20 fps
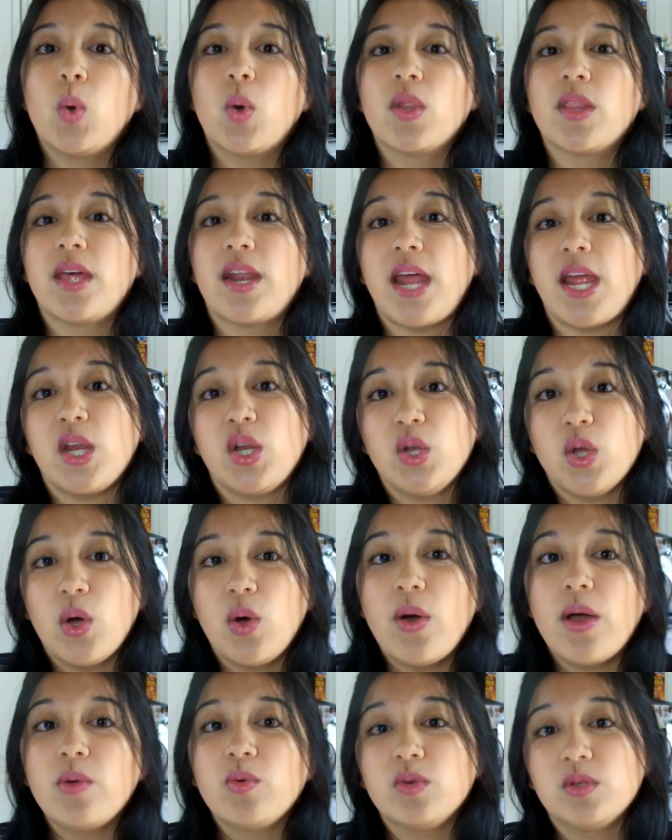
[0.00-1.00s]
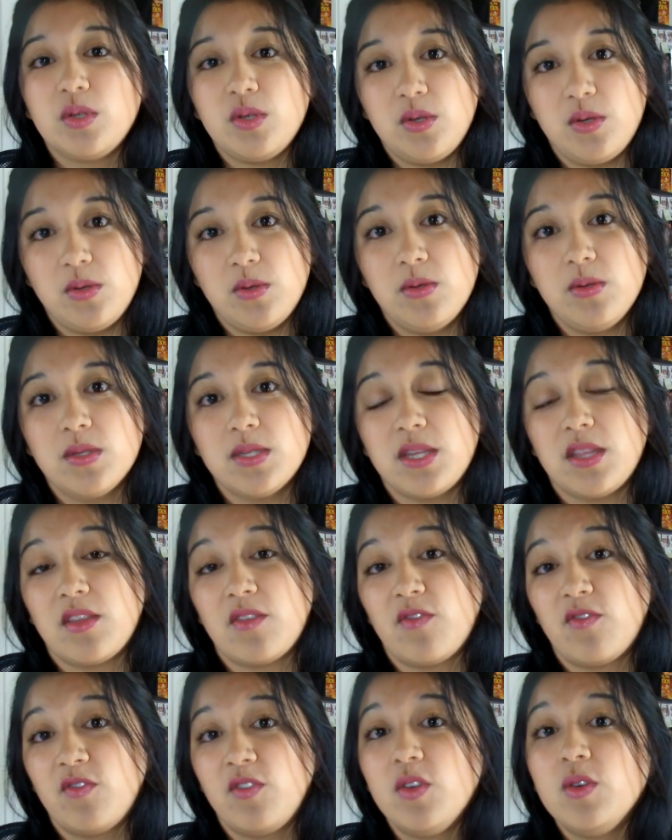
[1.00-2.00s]
or that I know I will use in
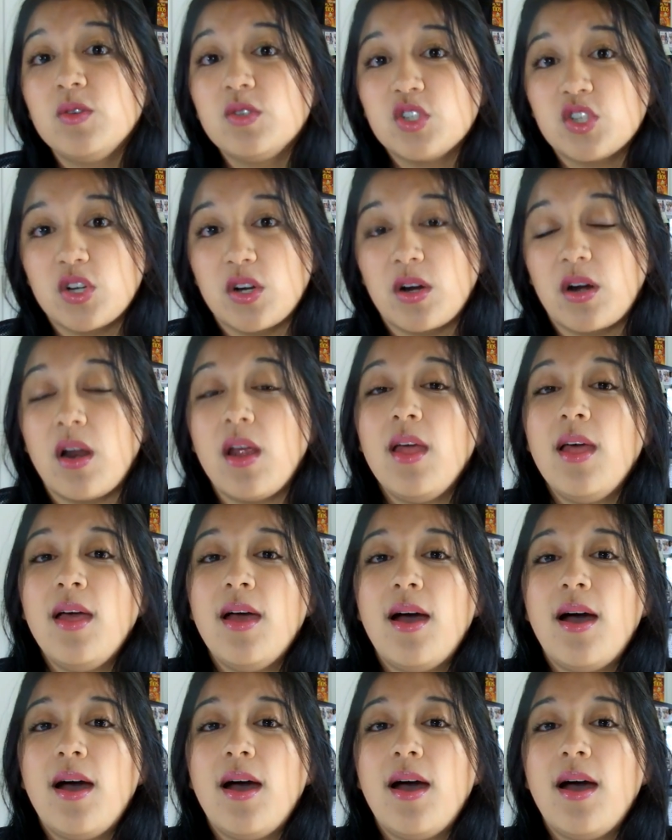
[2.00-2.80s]
the future,